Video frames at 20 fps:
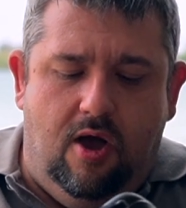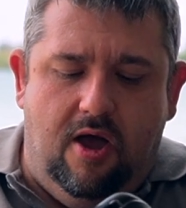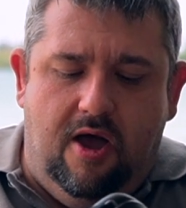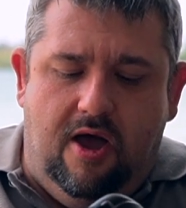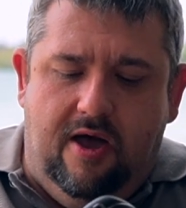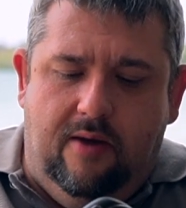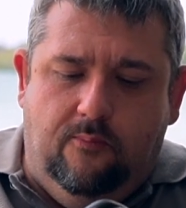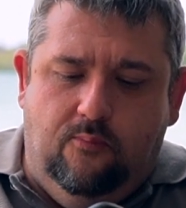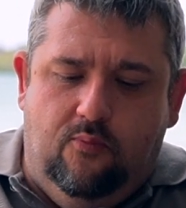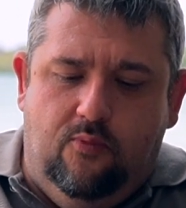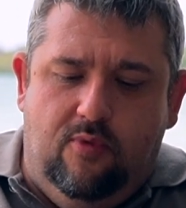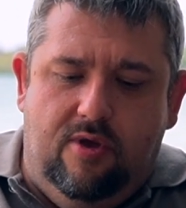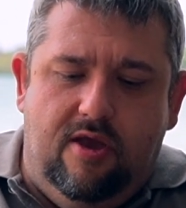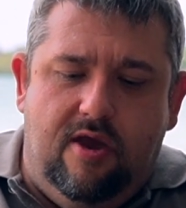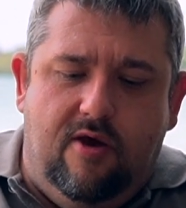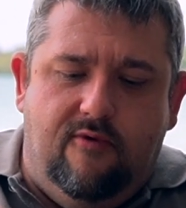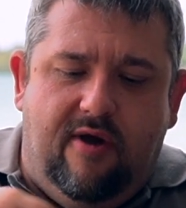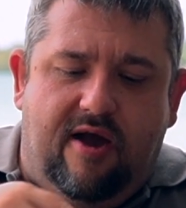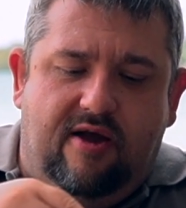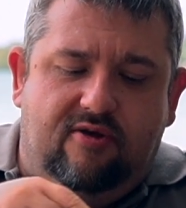
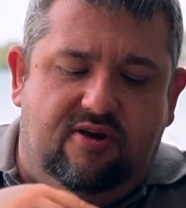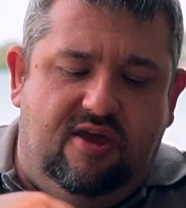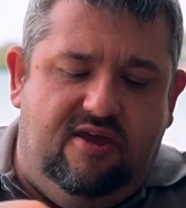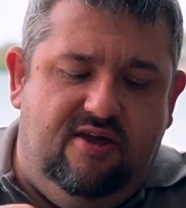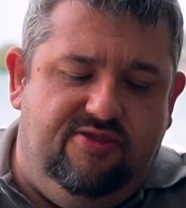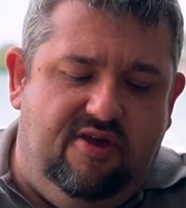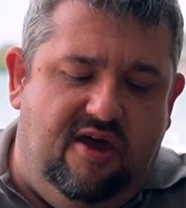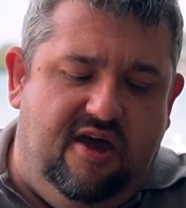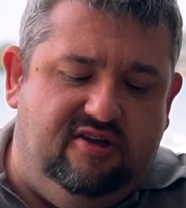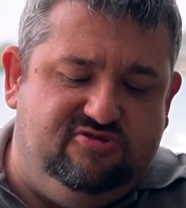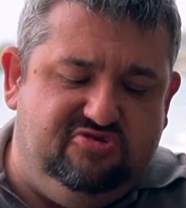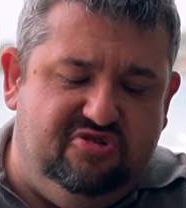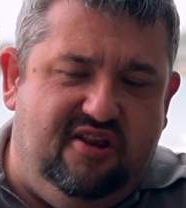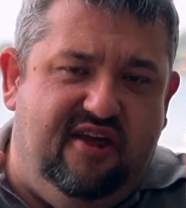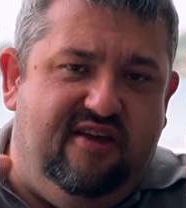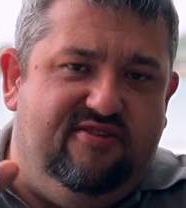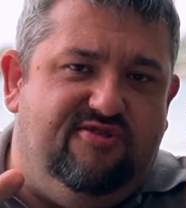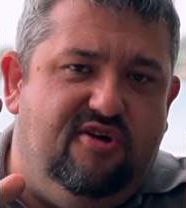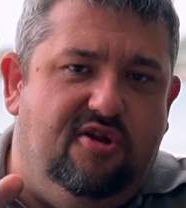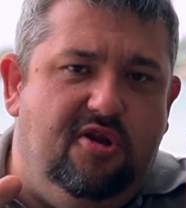around the edge. It
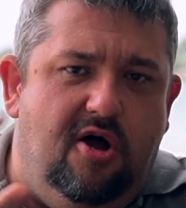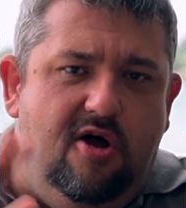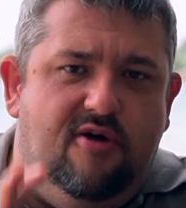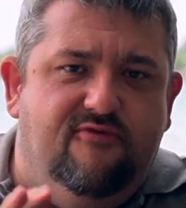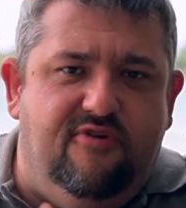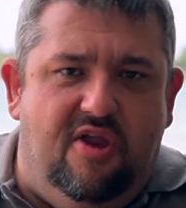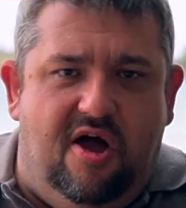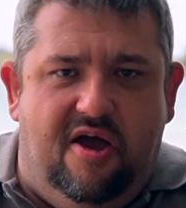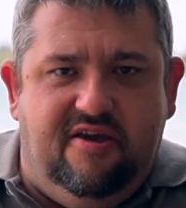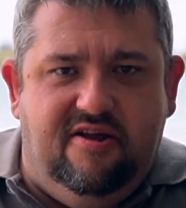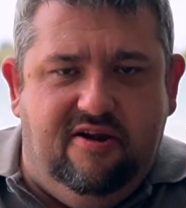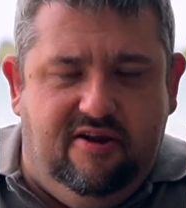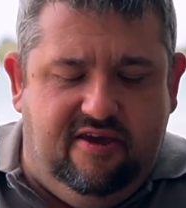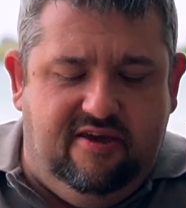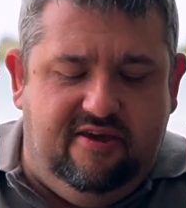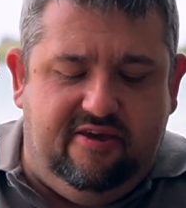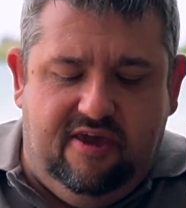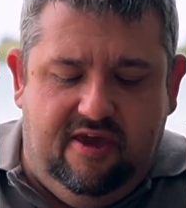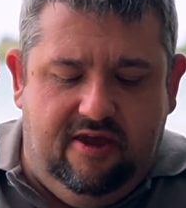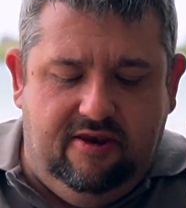lets a lot of light
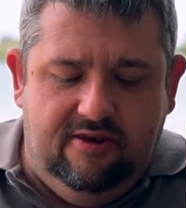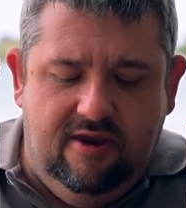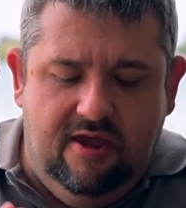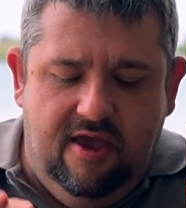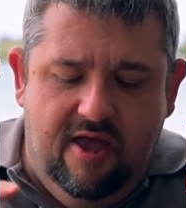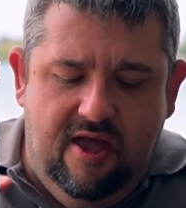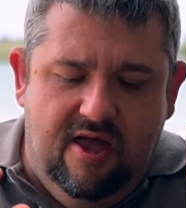leak in.